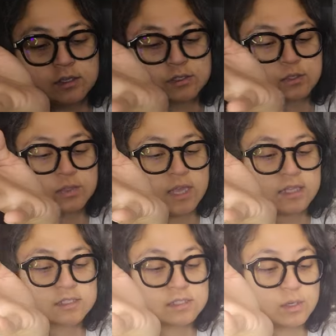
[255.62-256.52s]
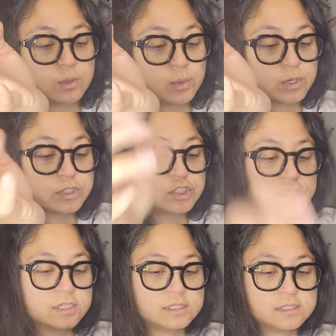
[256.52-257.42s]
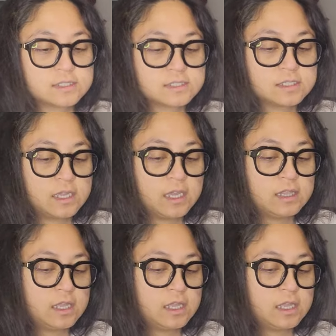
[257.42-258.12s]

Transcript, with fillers: So that's gorgeous. And